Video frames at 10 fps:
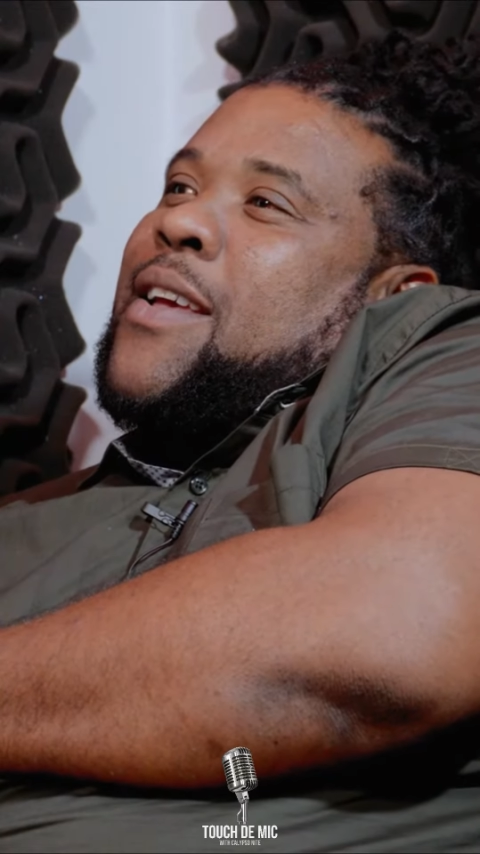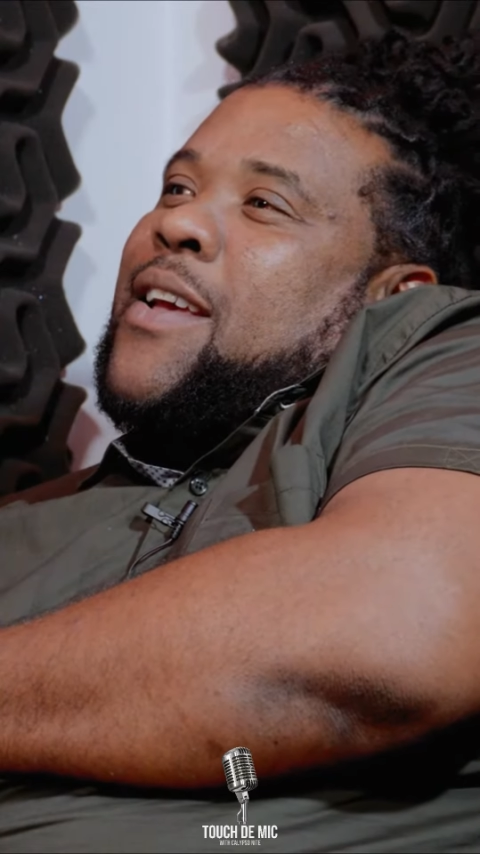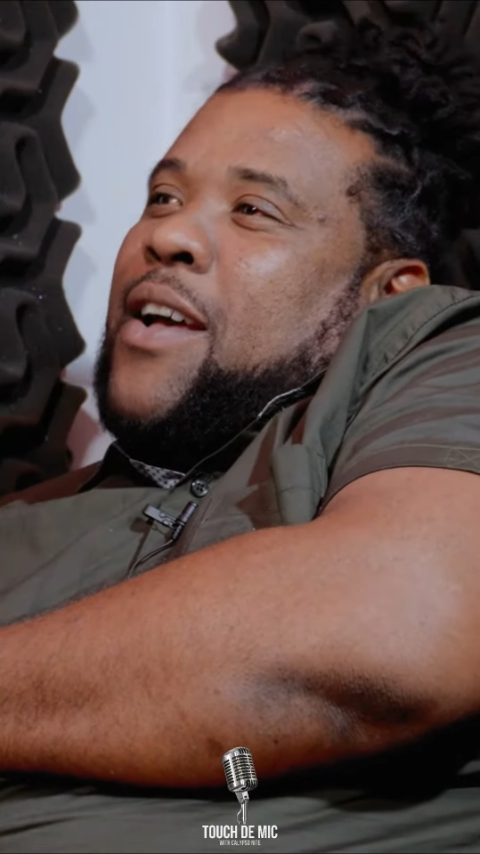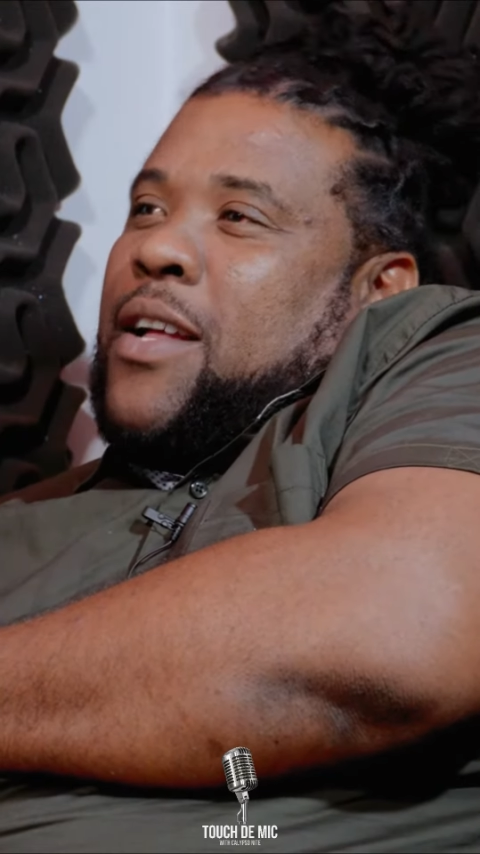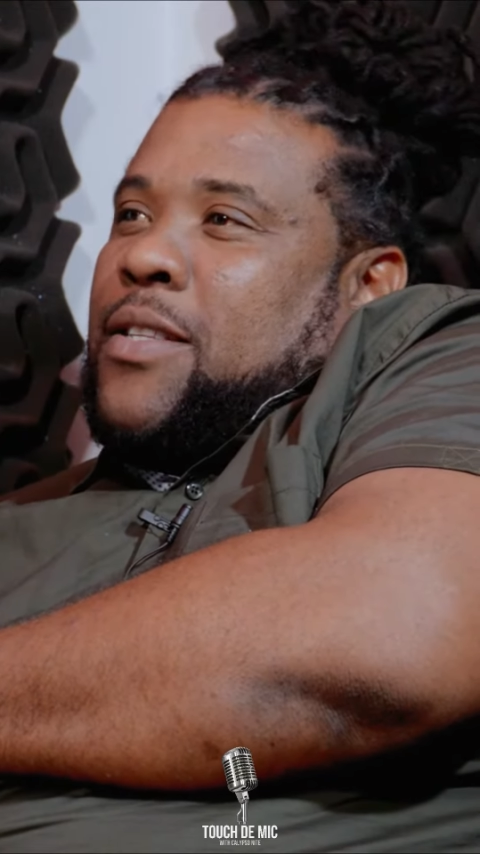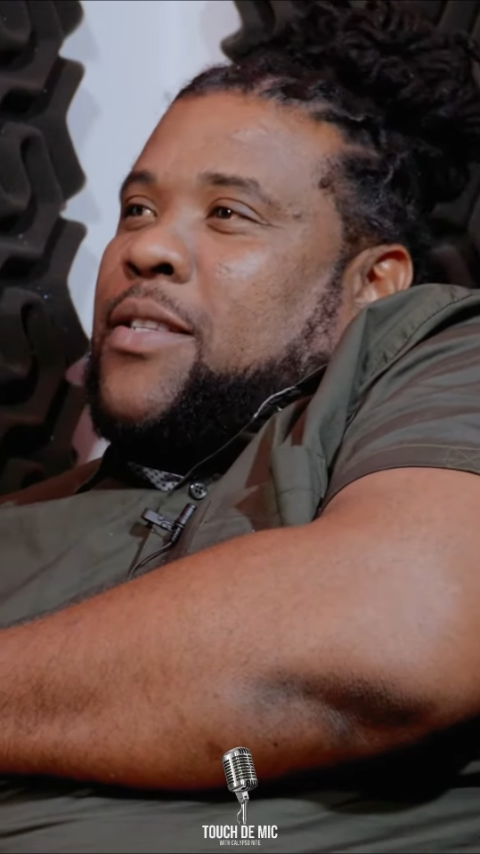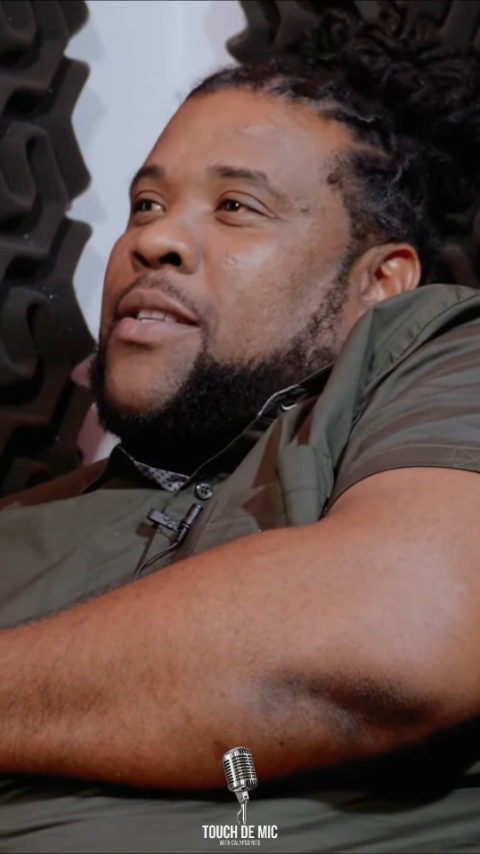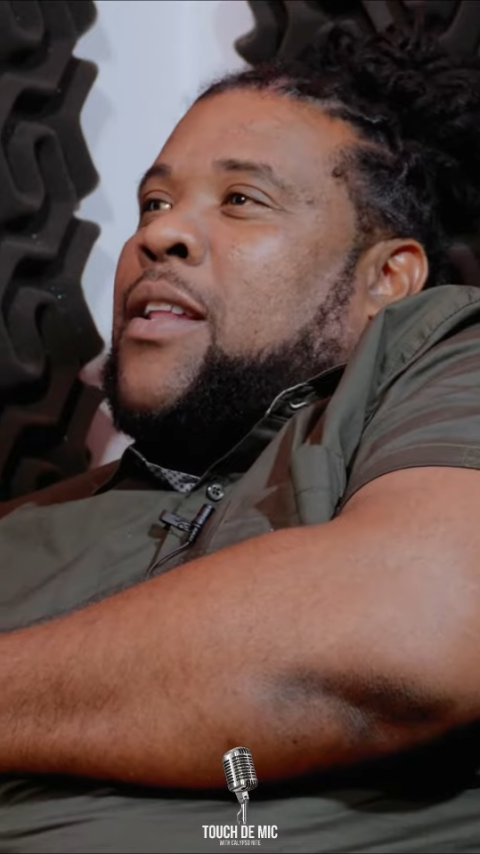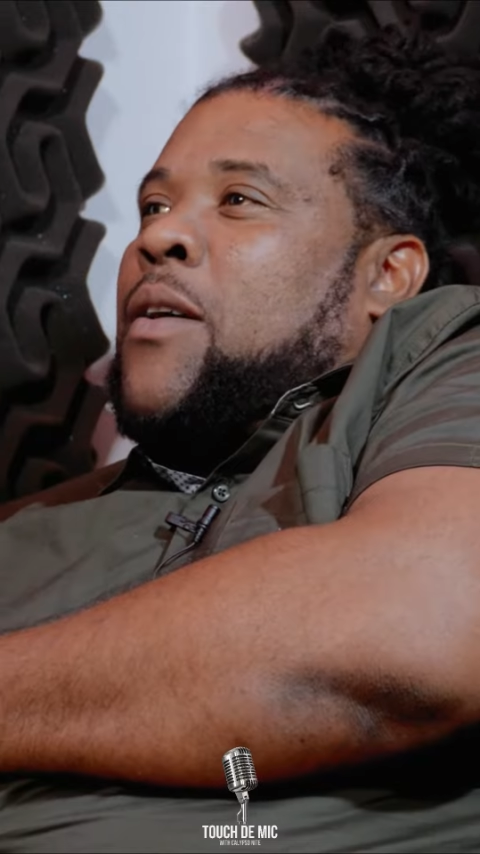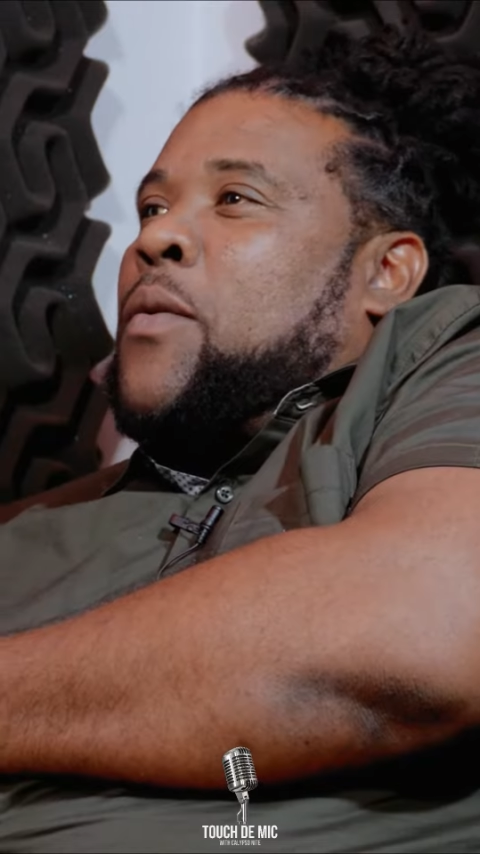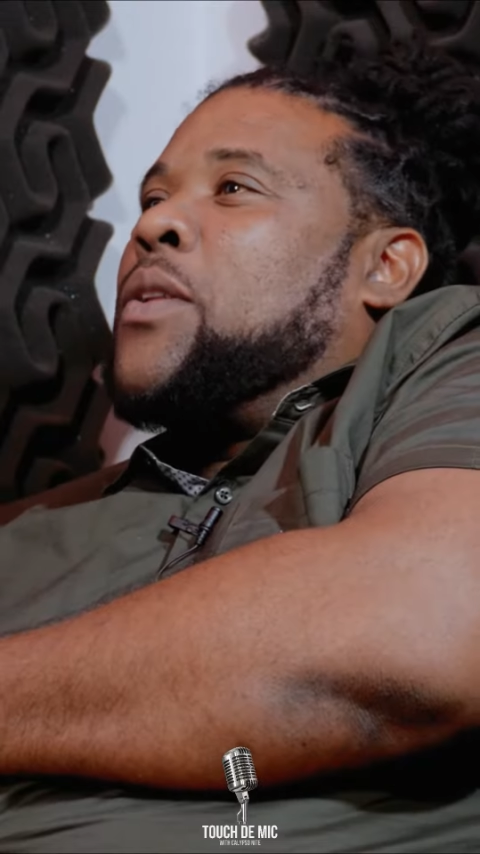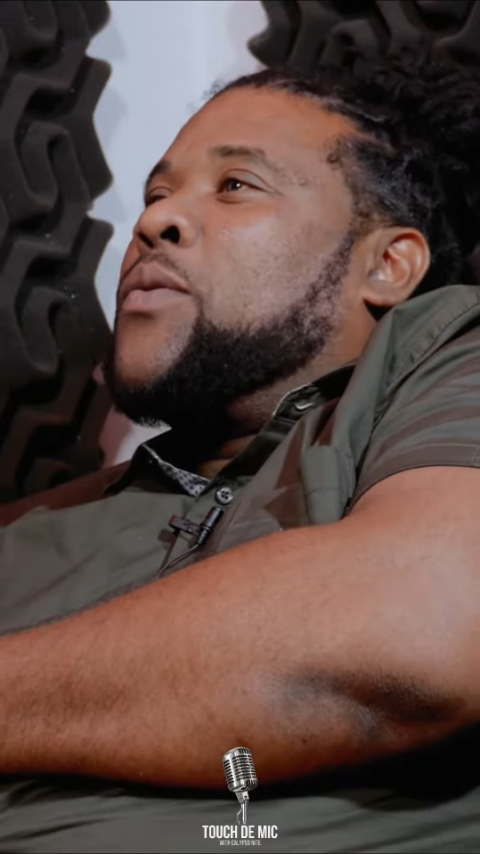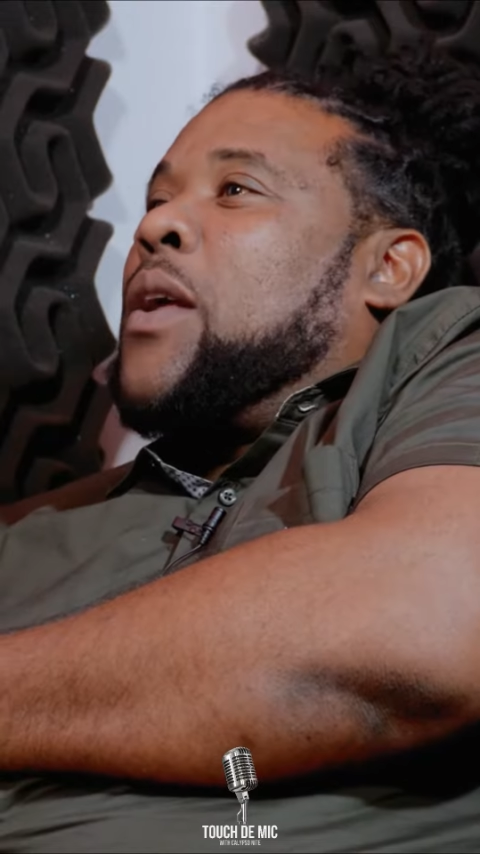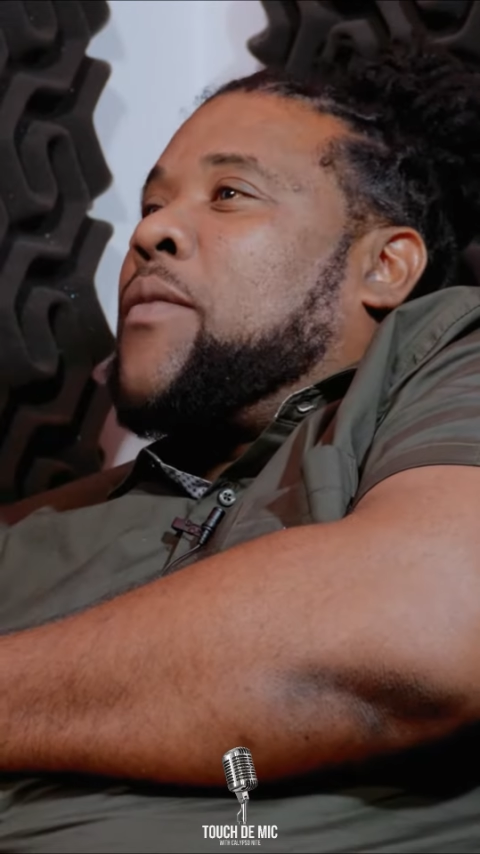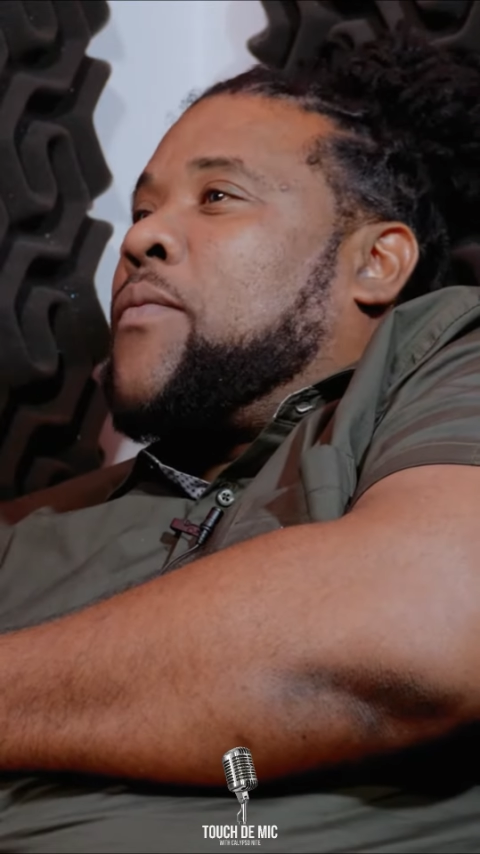I said I will do
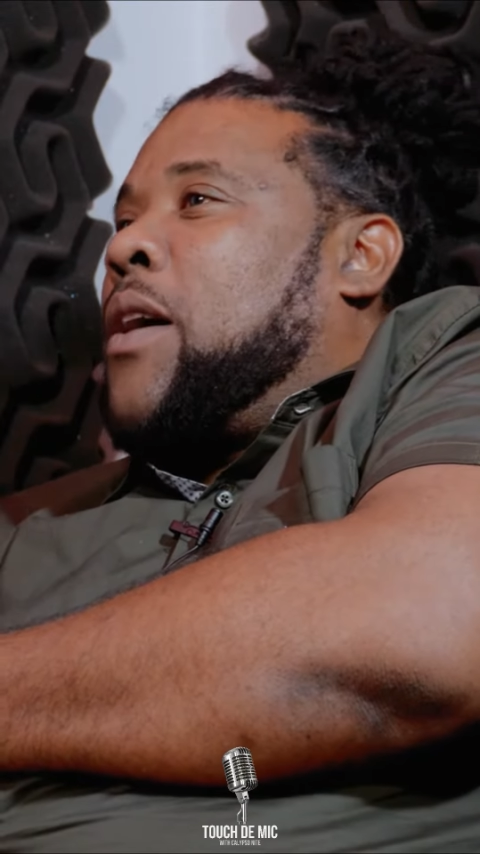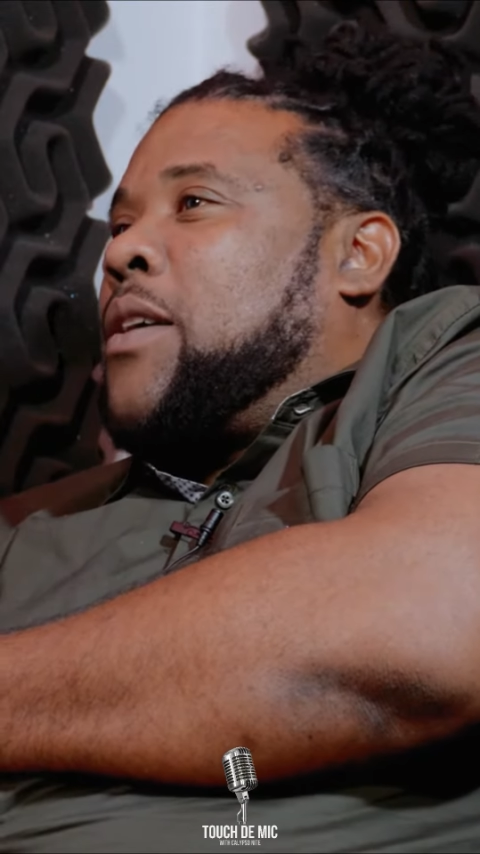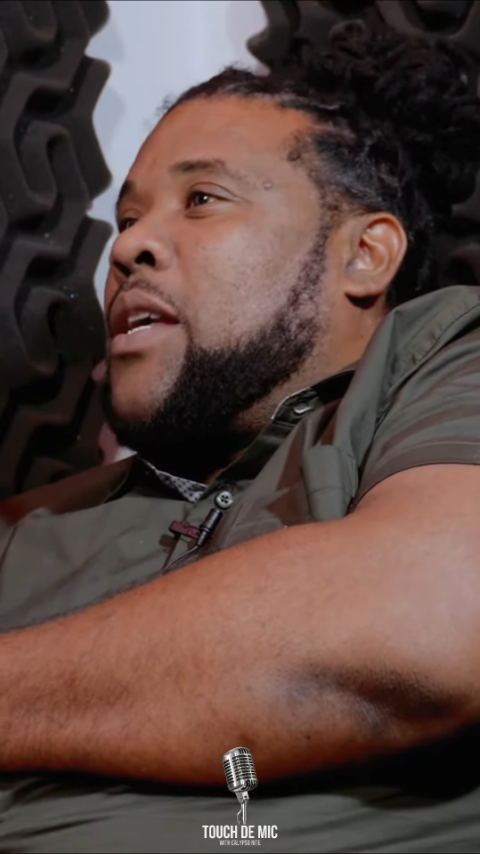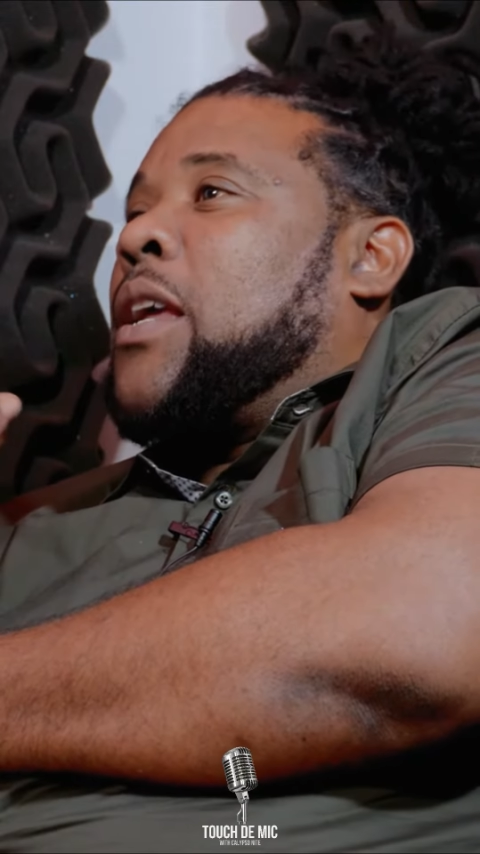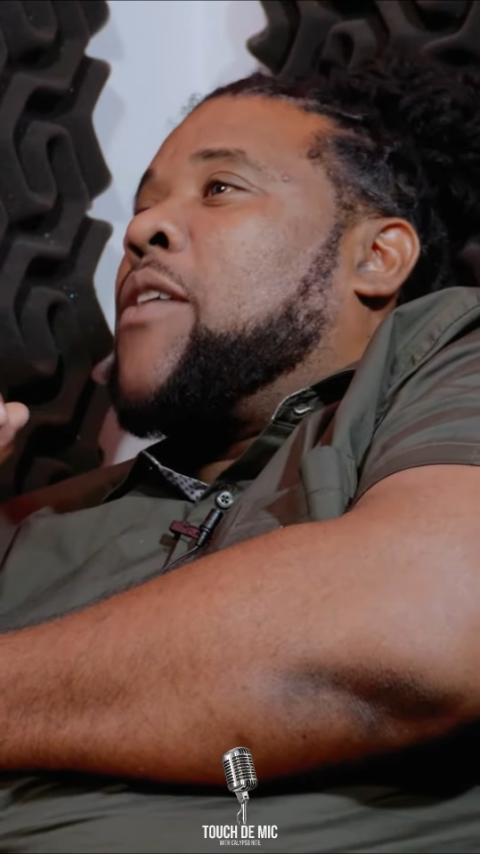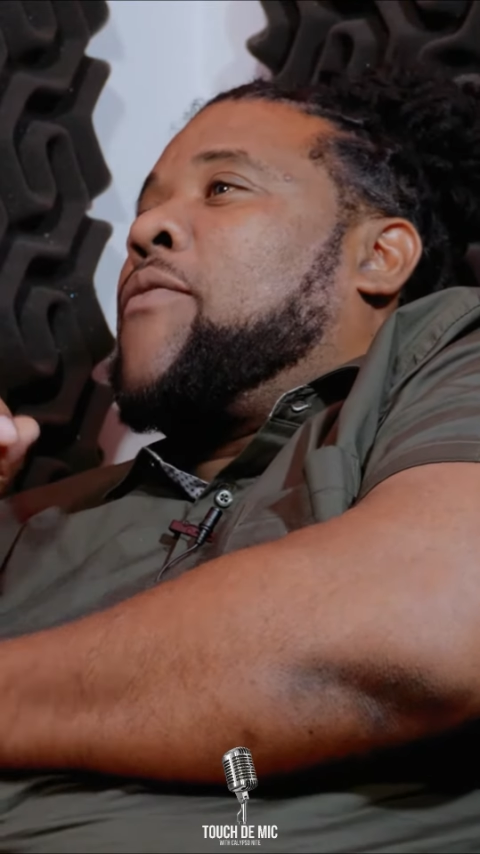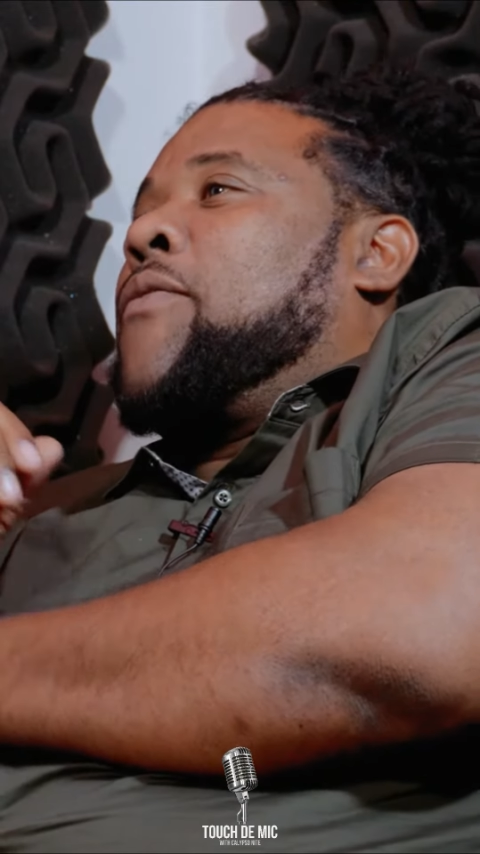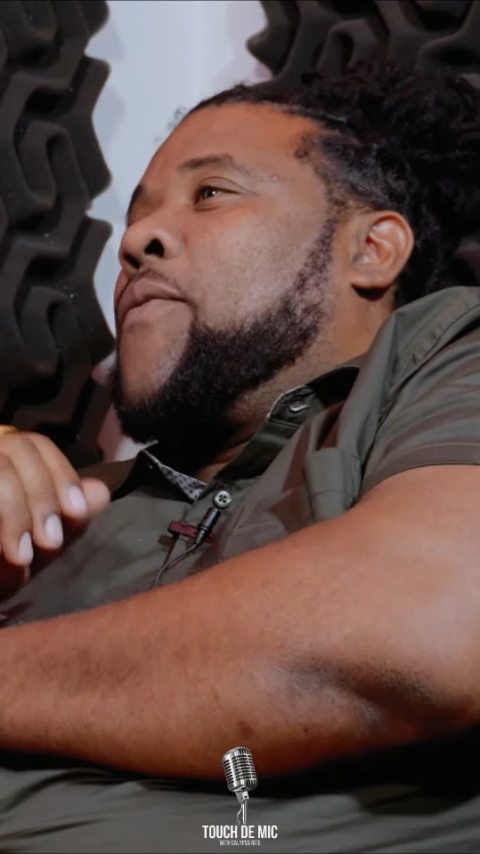that for as a gift.